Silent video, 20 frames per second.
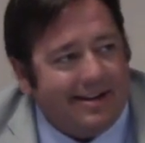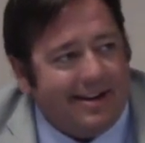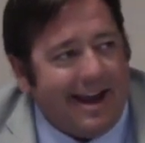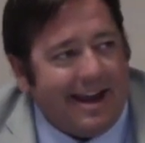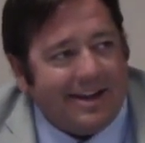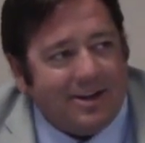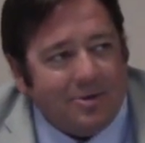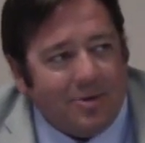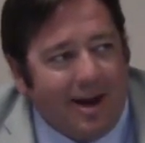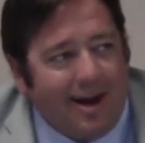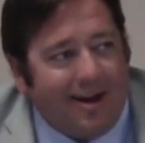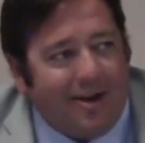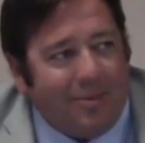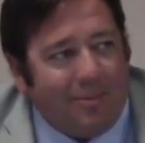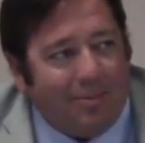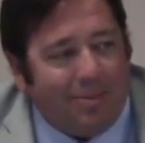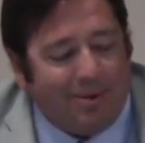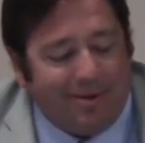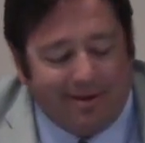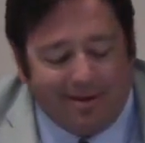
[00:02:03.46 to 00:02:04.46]
and you help.
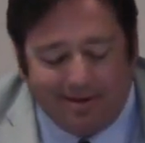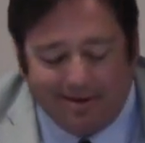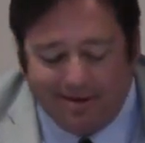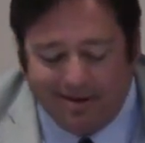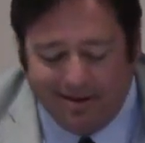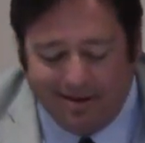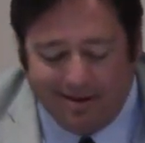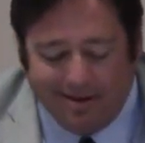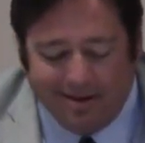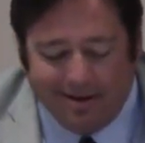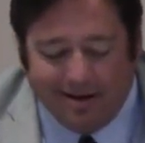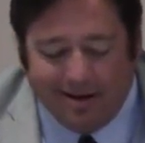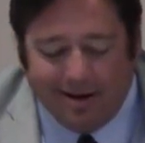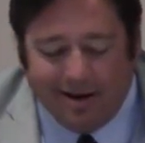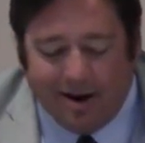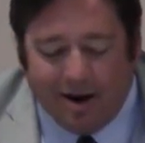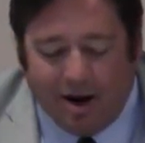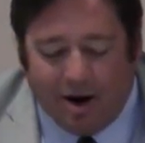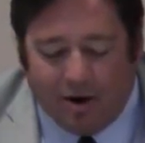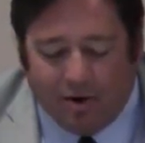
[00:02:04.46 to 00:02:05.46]

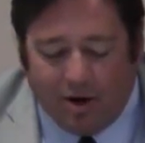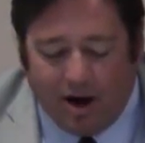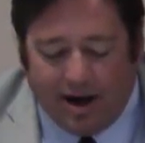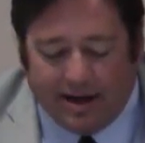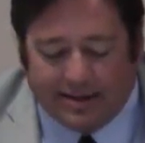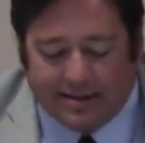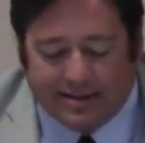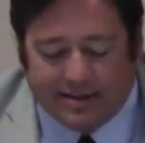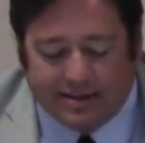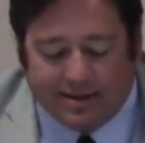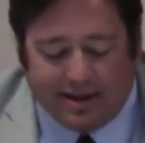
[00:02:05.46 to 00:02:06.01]
All right,